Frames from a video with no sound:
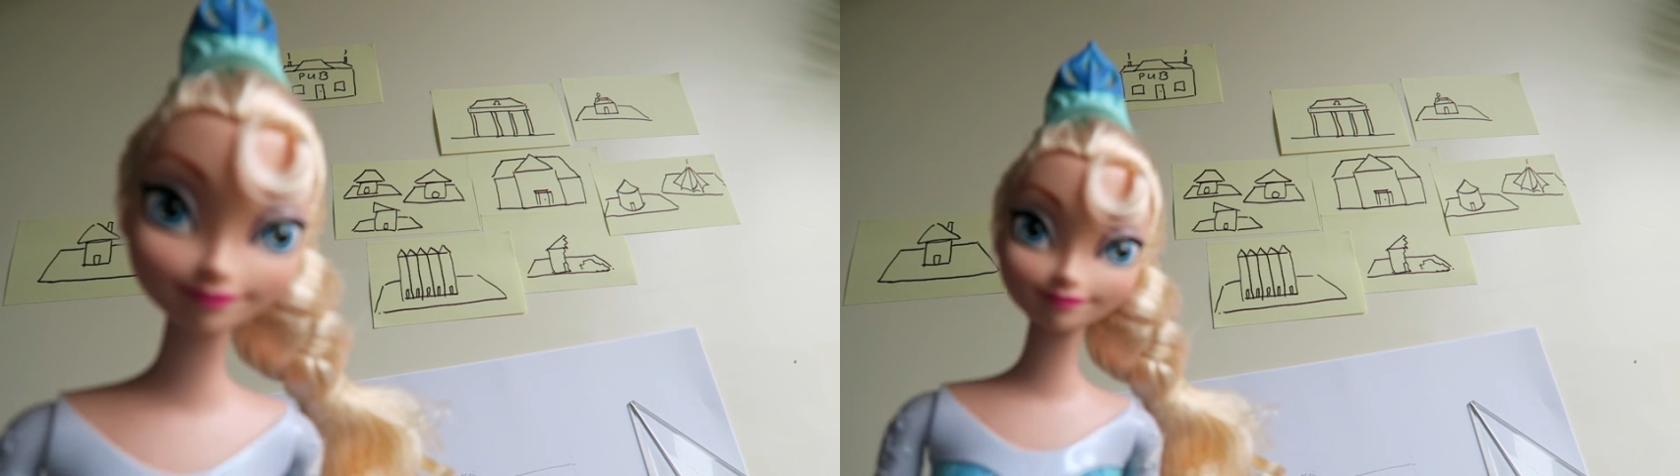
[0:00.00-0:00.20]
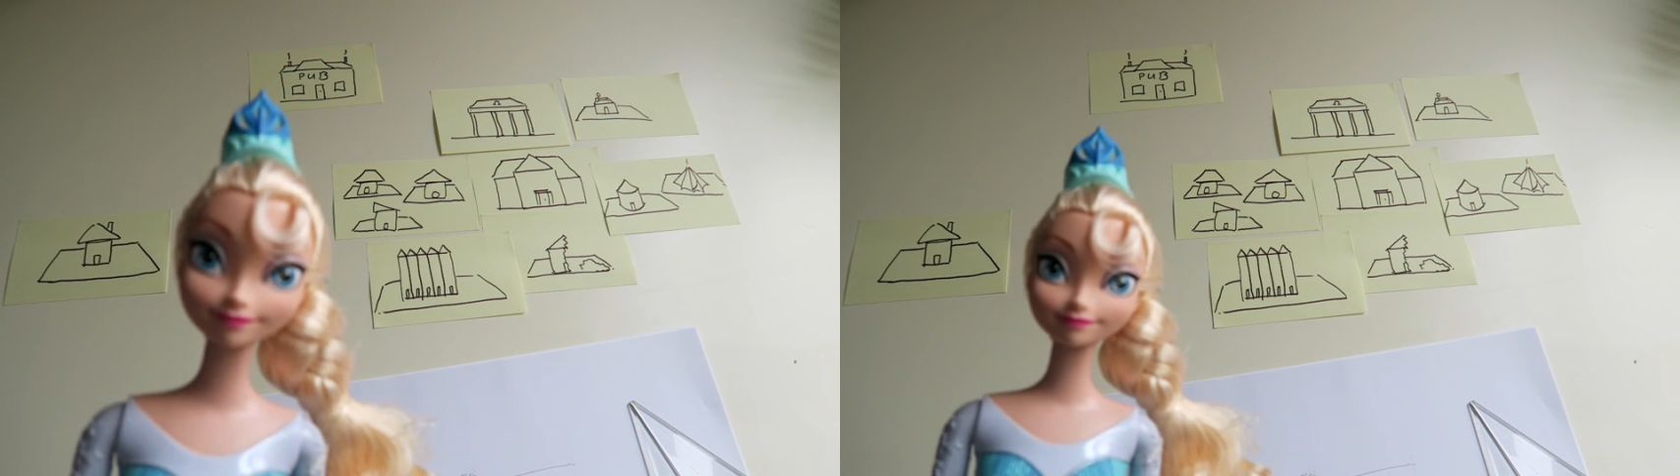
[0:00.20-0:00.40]

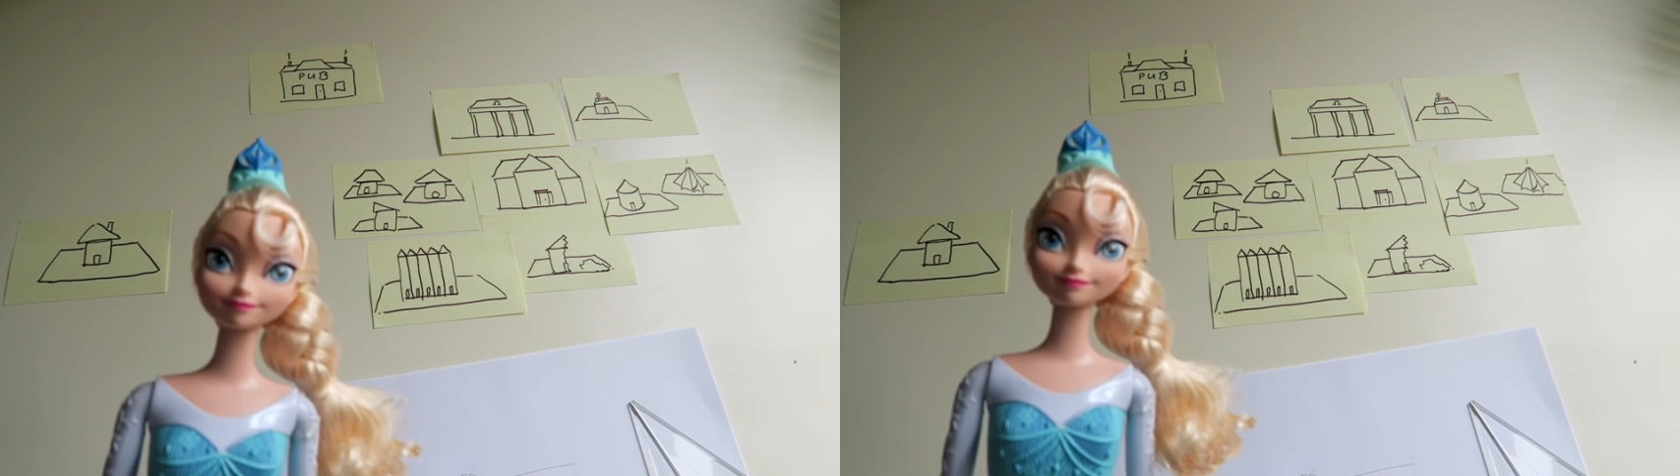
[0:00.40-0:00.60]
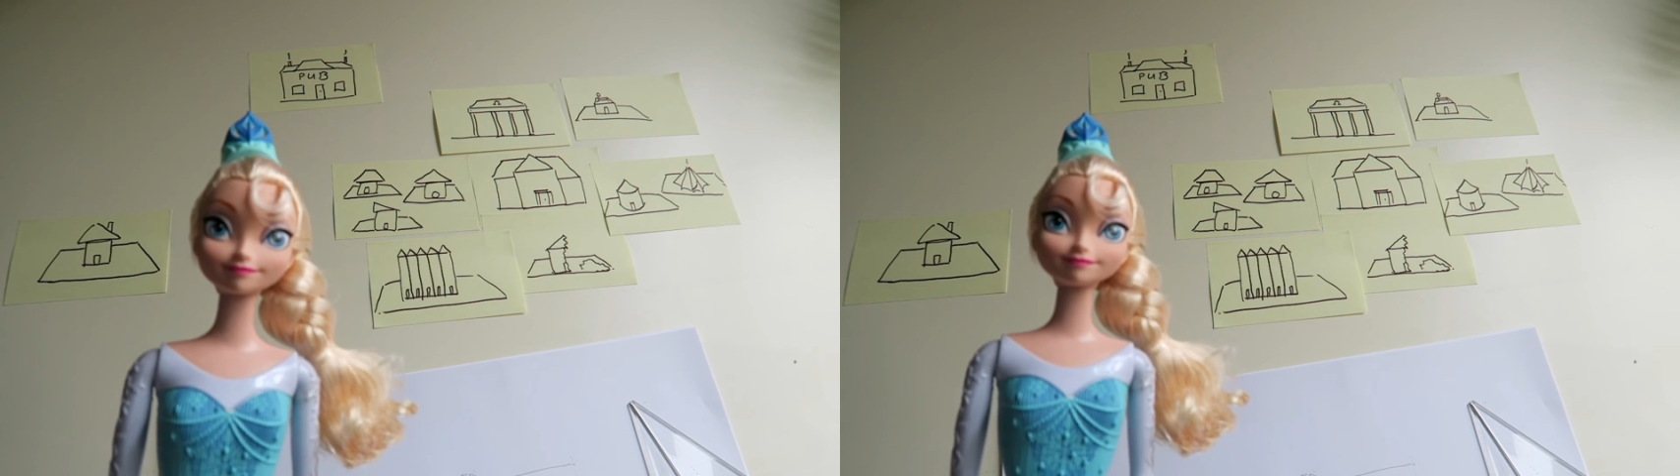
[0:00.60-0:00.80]
And
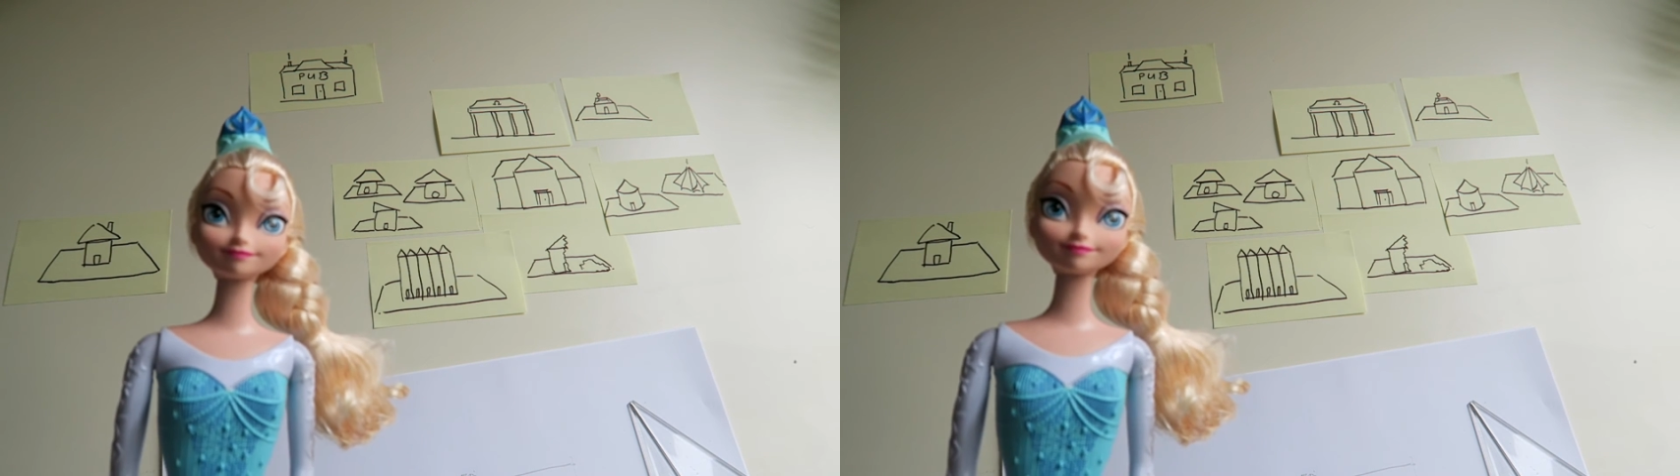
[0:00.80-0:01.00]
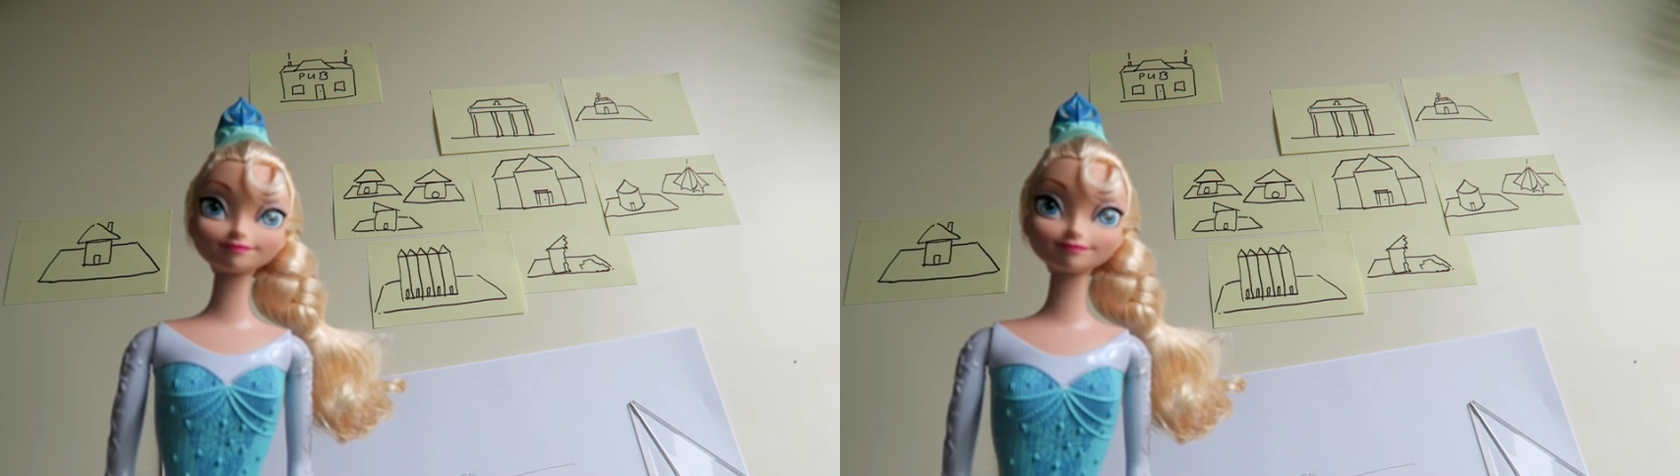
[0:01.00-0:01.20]

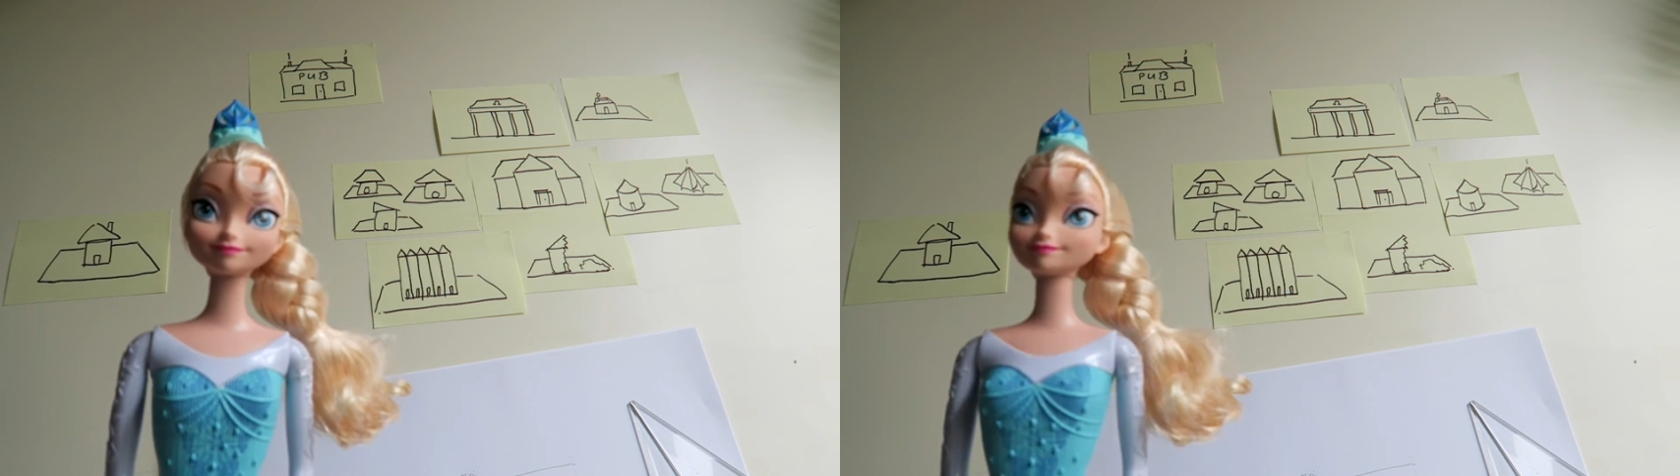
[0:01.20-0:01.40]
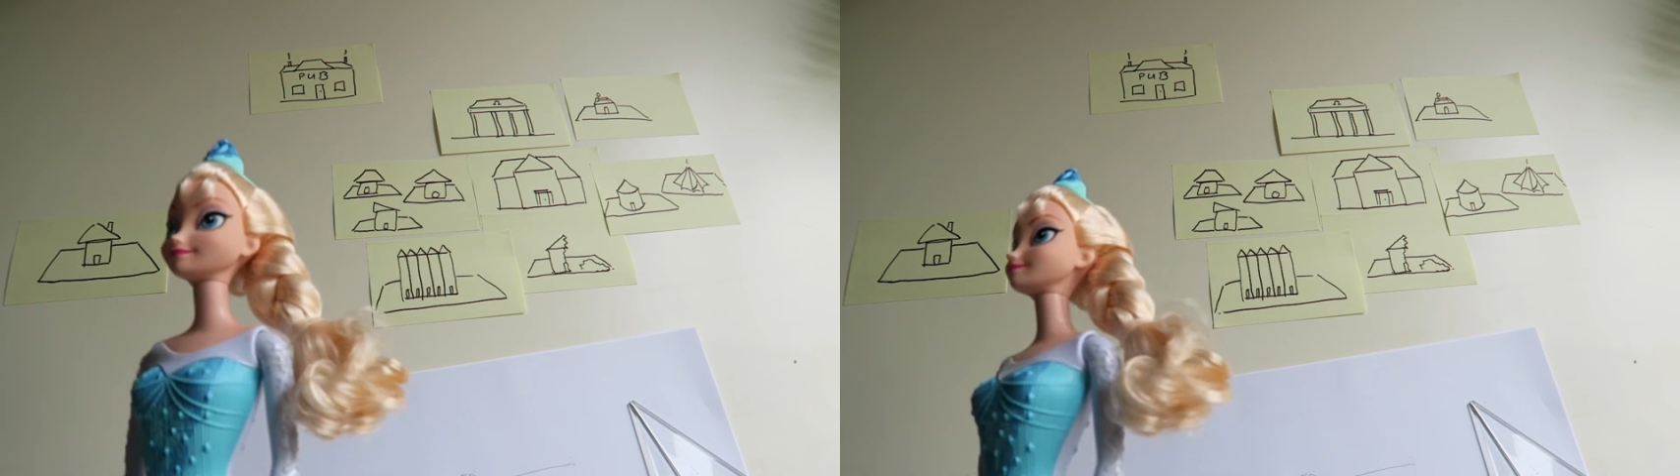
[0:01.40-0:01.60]
they're
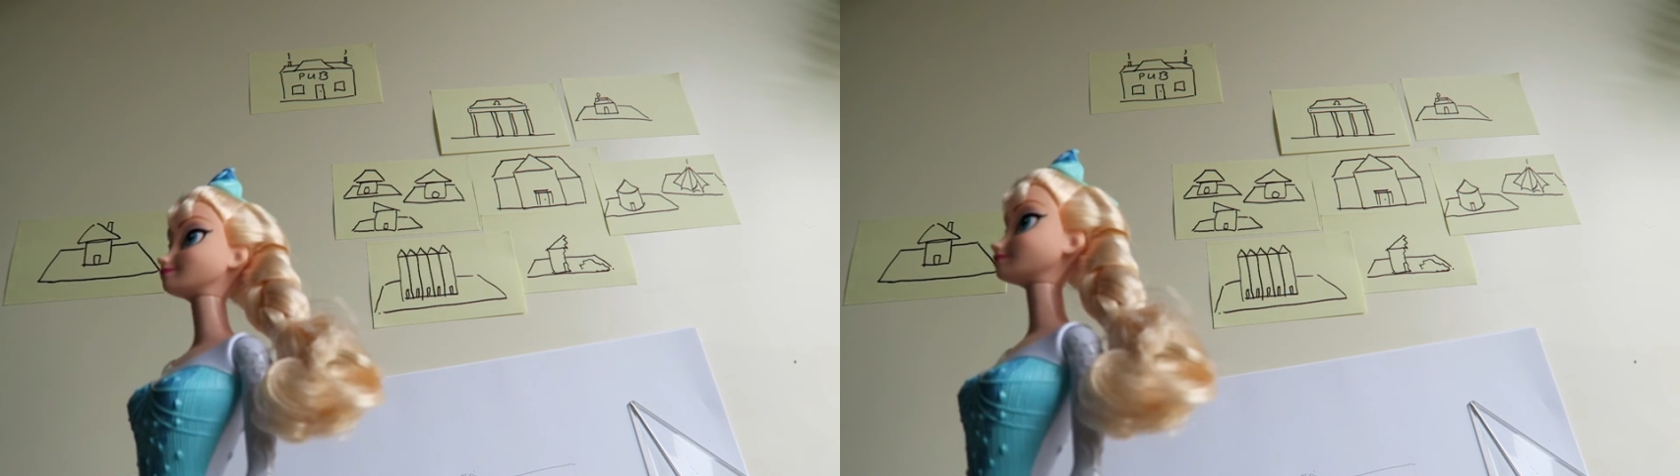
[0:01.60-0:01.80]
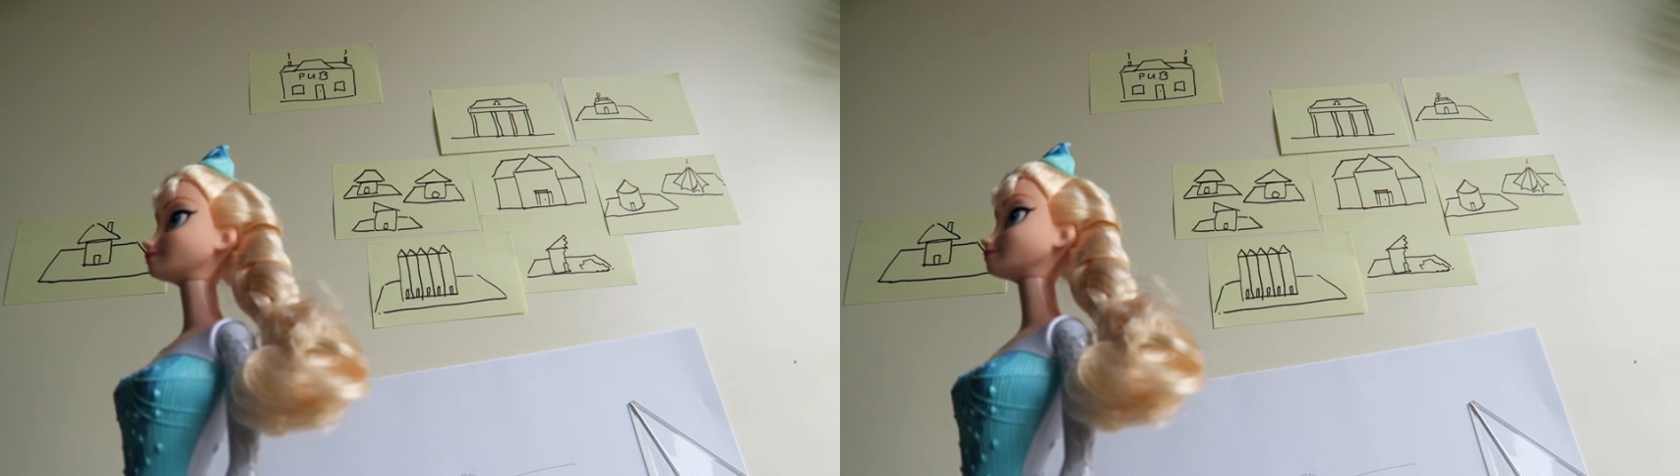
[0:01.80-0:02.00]
telling the
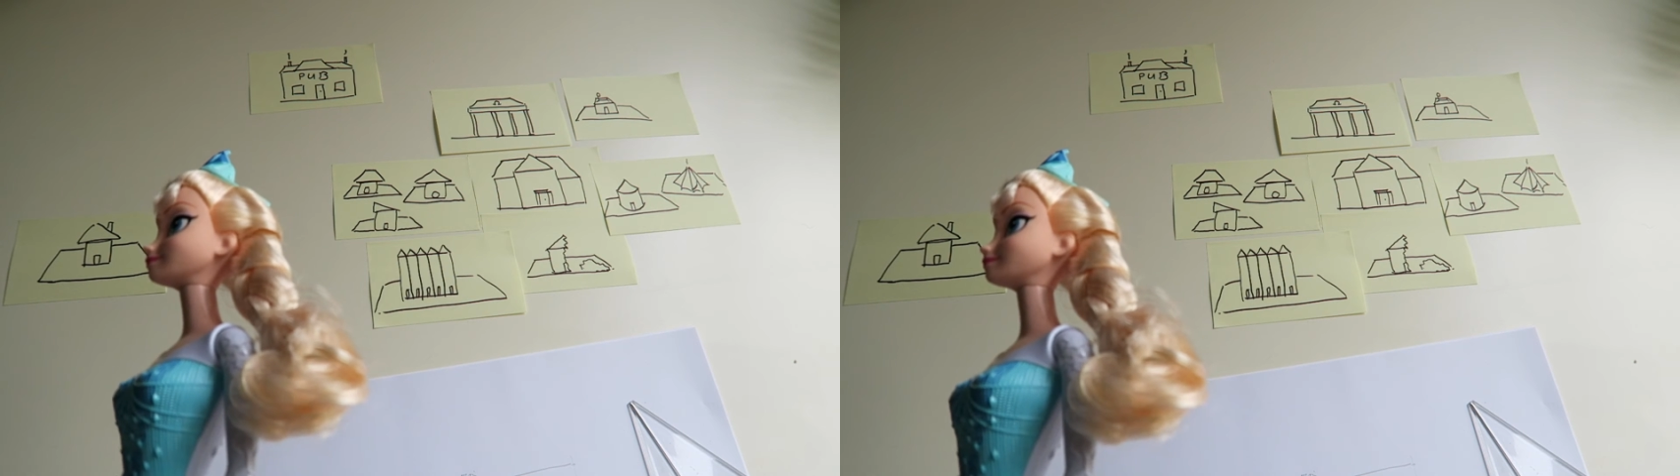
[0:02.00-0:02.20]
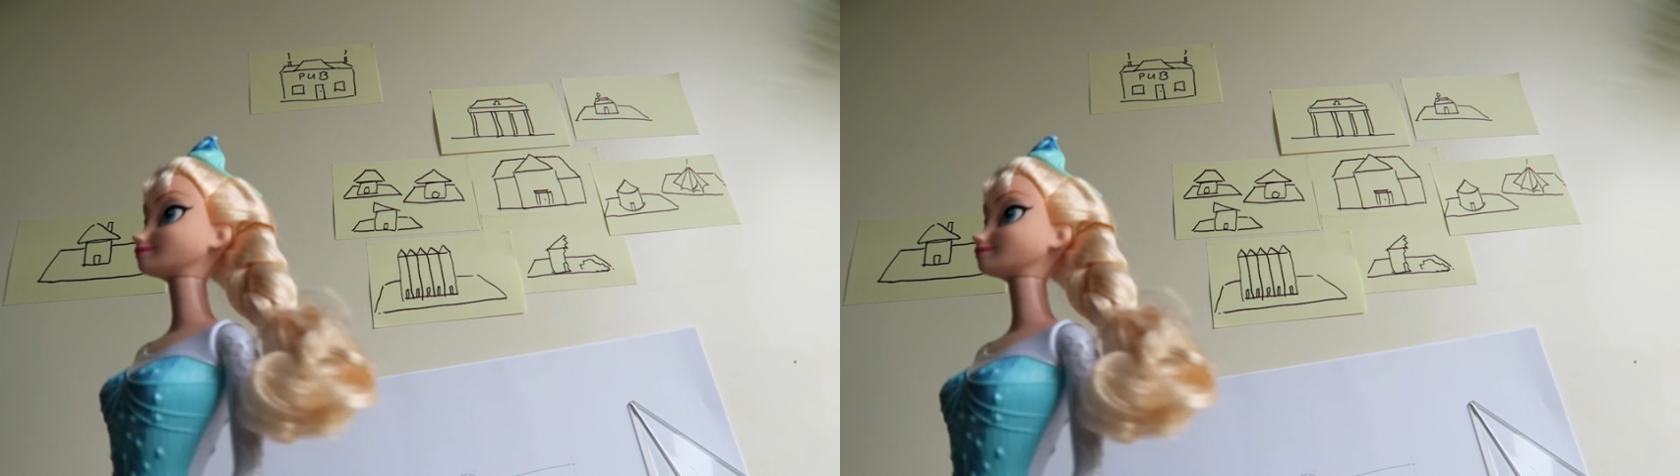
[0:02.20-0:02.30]
residents